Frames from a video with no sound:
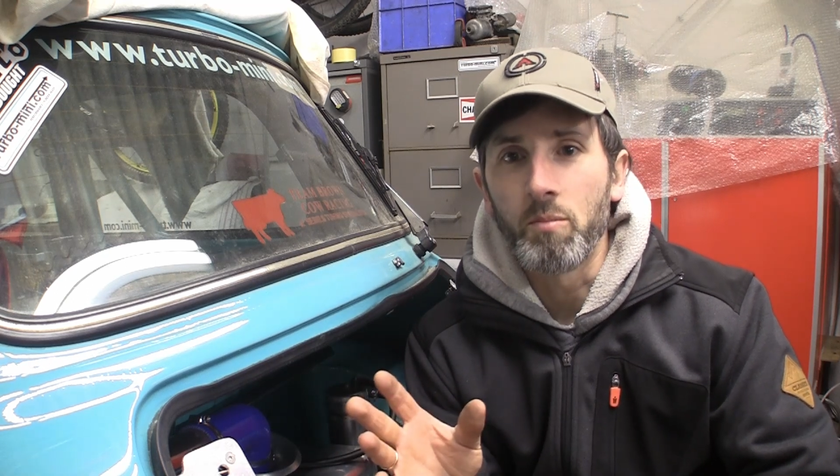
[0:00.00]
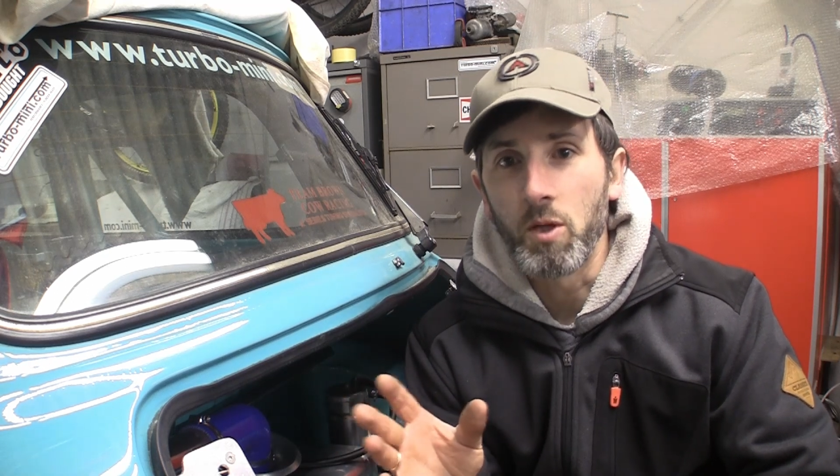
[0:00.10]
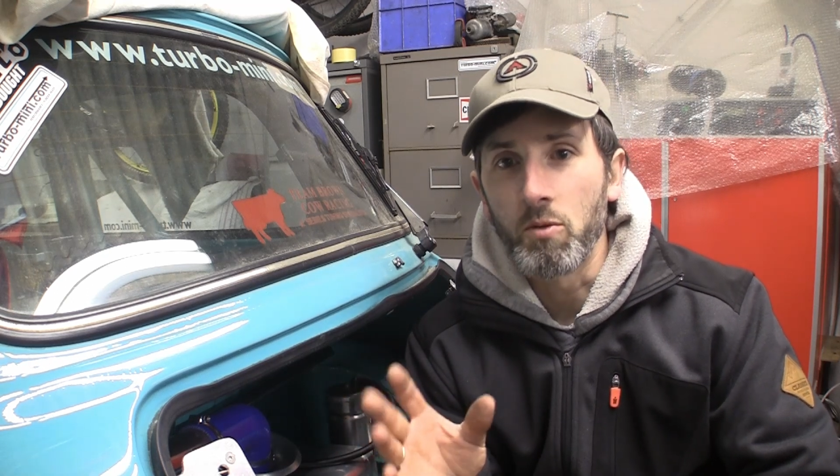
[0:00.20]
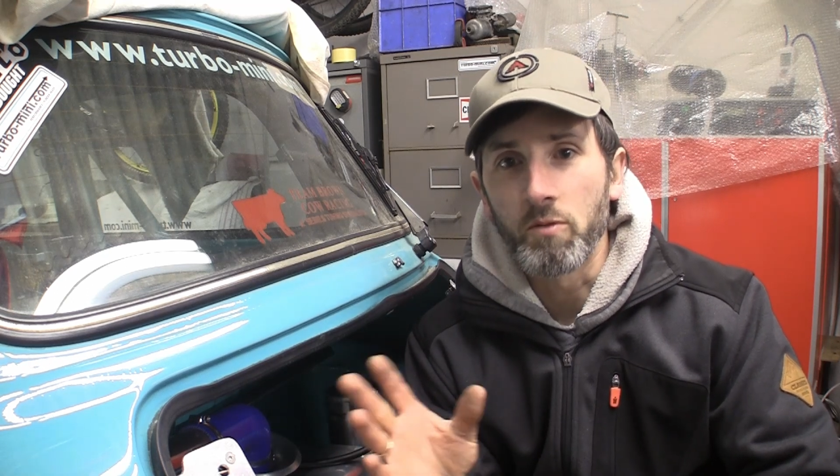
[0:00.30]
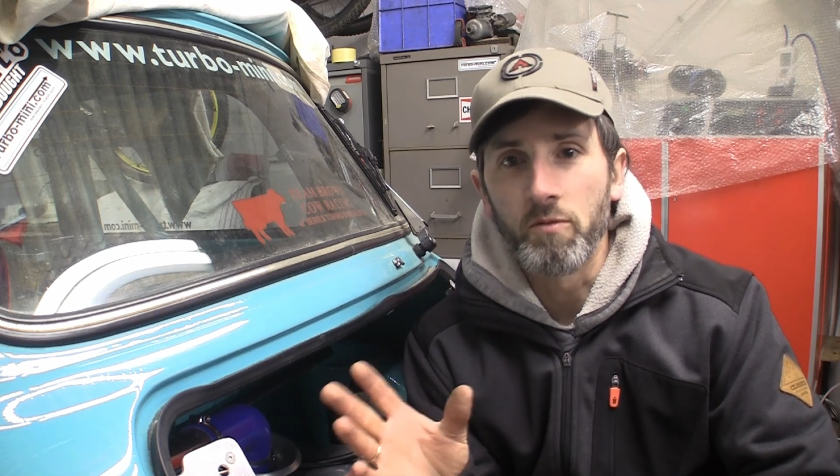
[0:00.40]
be
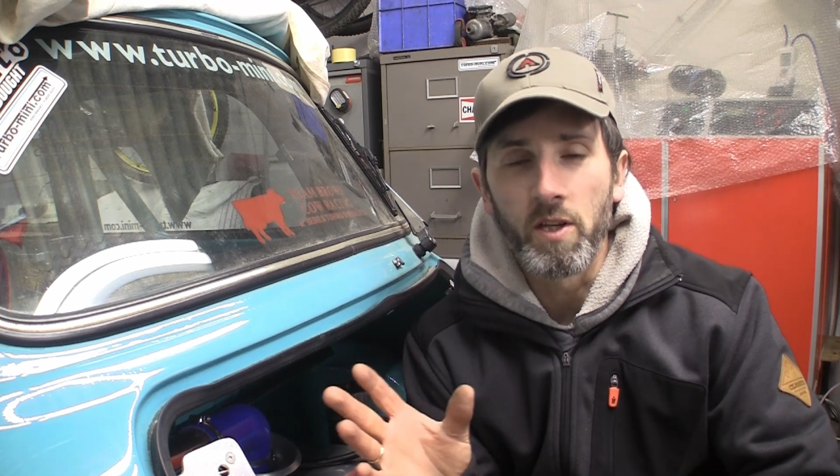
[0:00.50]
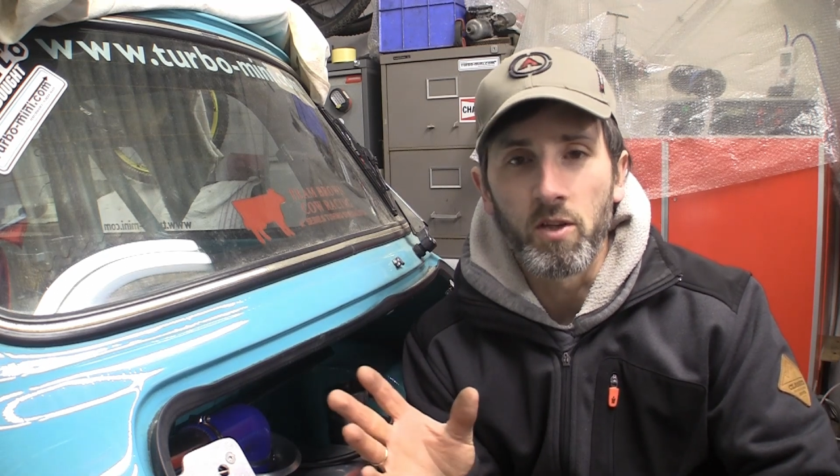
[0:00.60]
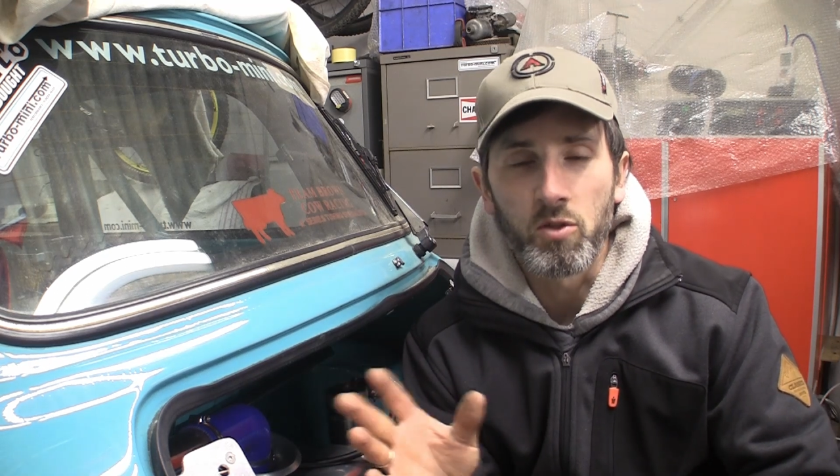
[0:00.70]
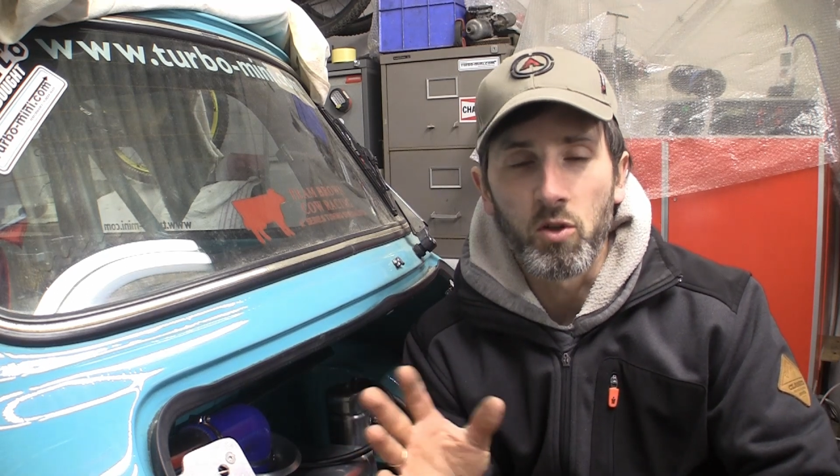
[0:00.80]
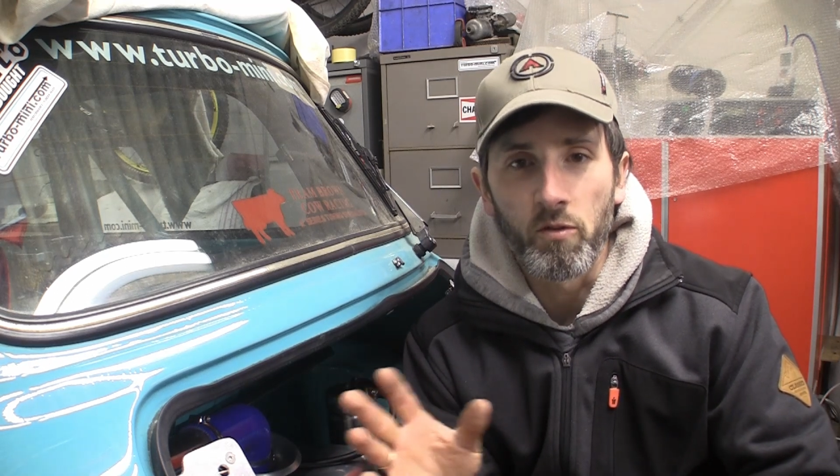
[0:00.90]
doing some
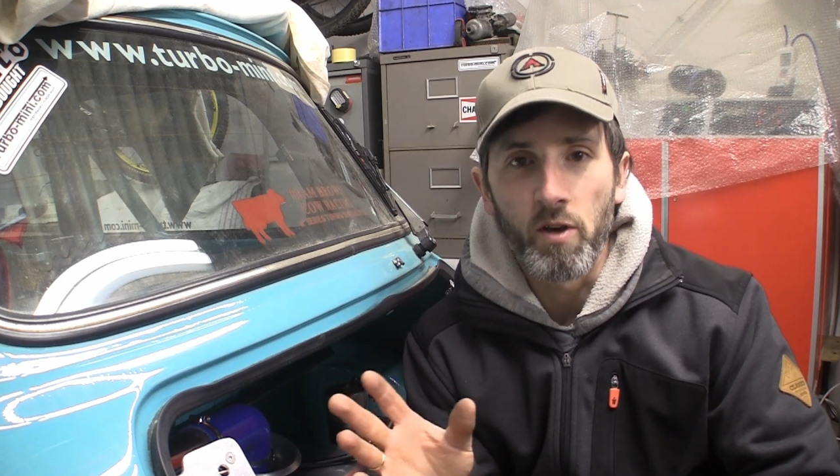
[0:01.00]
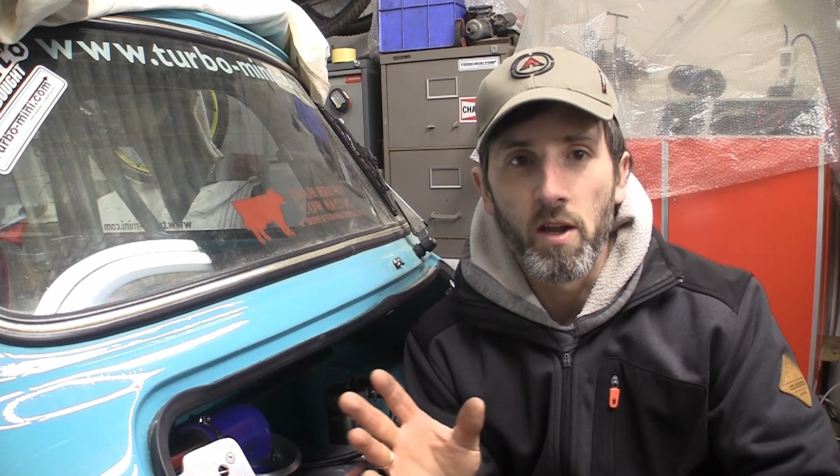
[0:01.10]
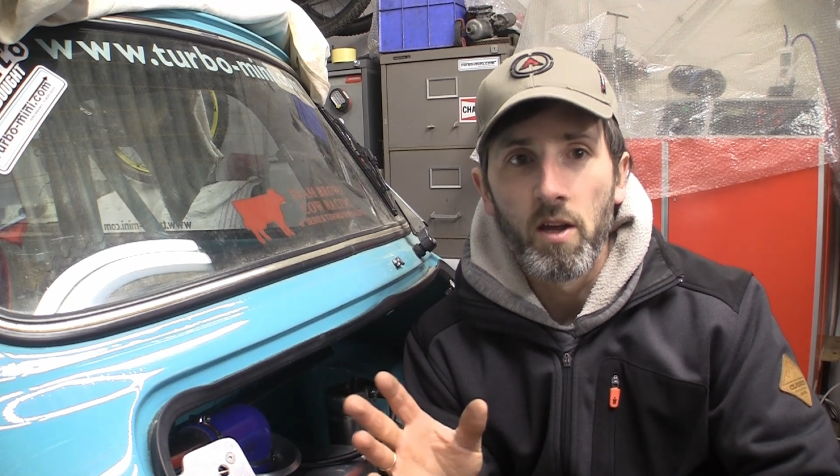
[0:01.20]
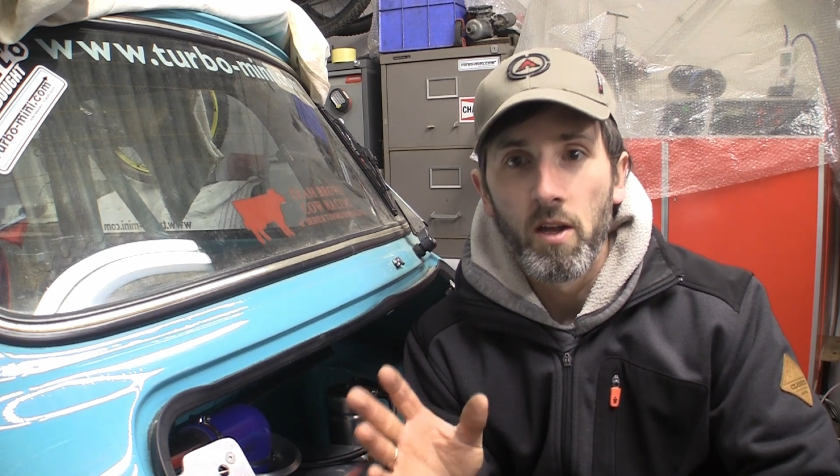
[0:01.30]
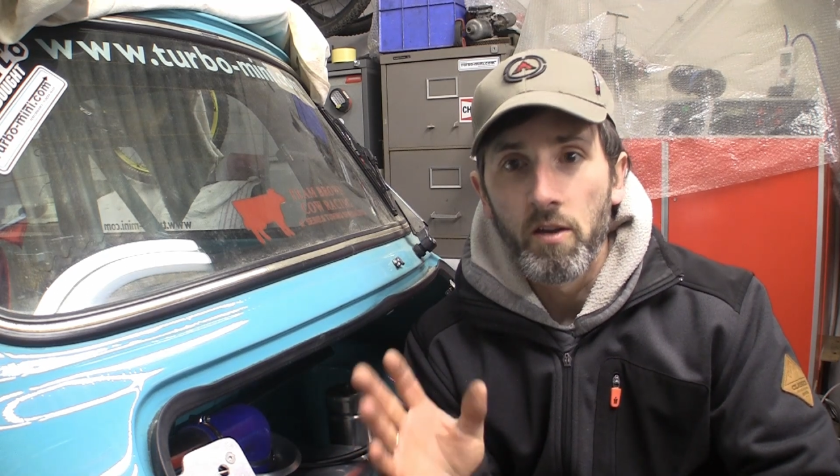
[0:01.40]
videos covering
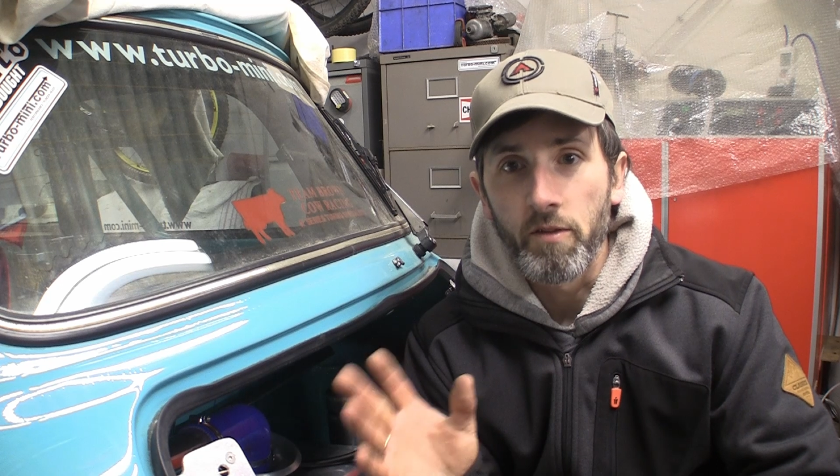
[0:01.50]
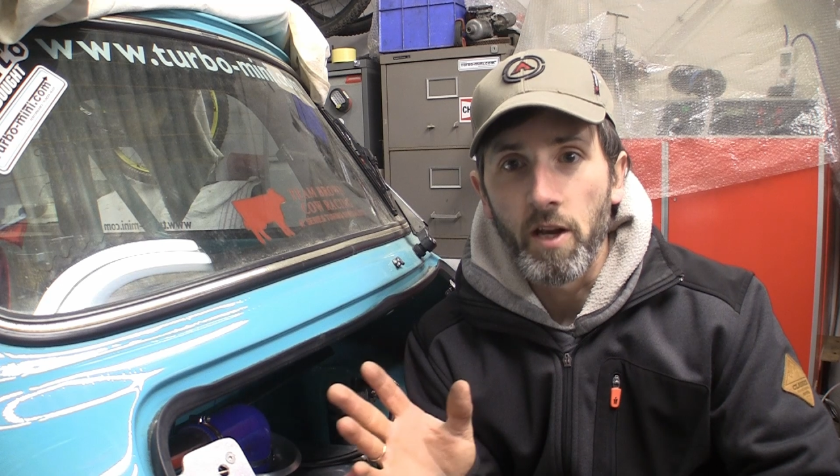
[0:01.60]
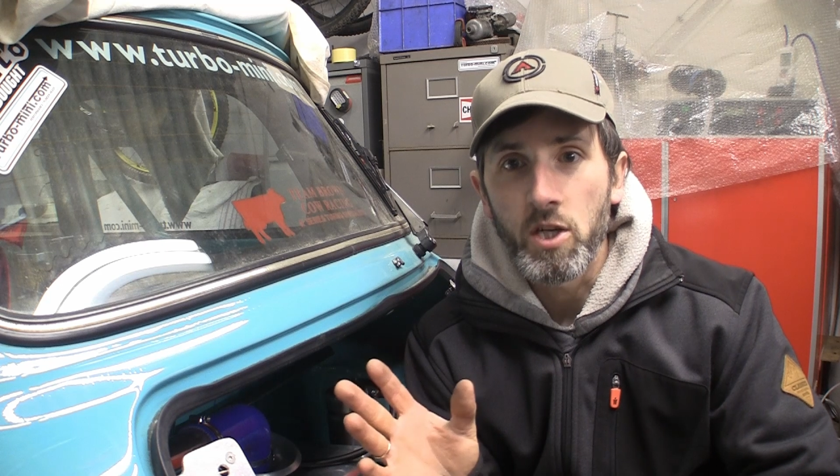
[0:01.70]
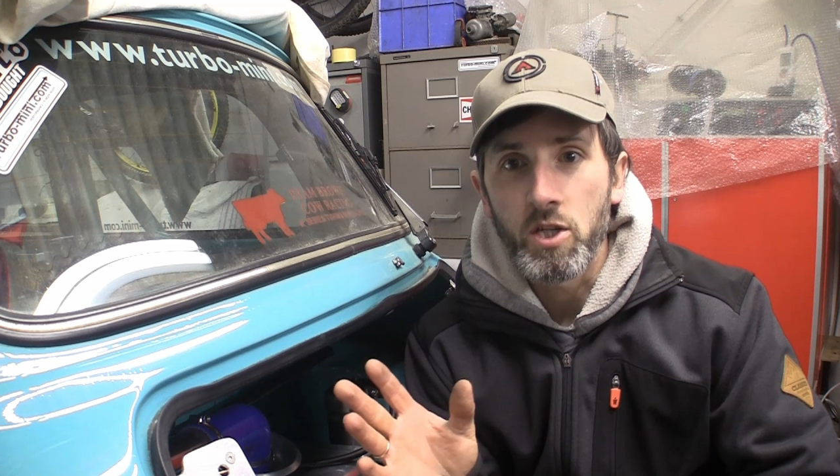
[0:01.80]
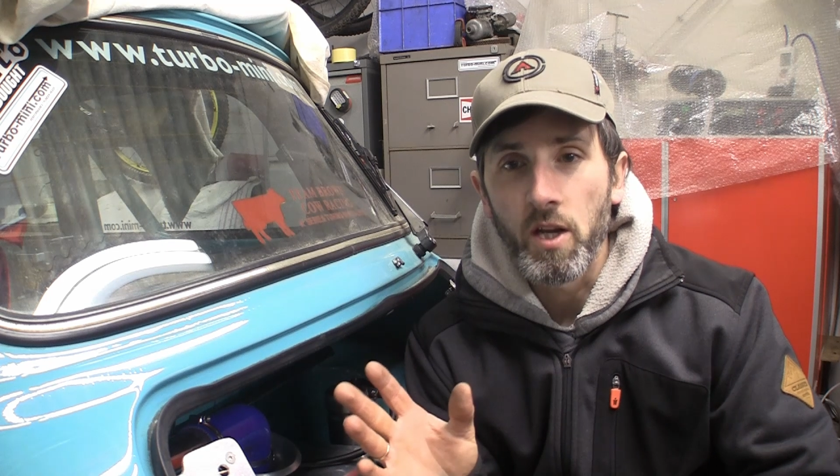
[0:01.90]

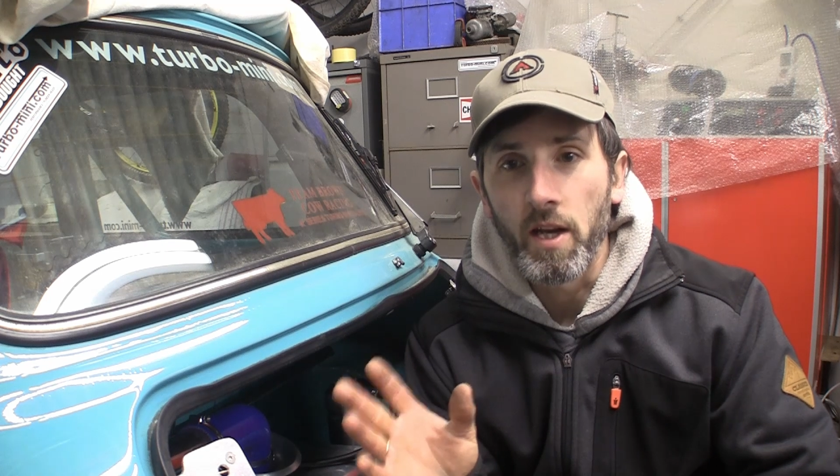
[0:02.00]
finished,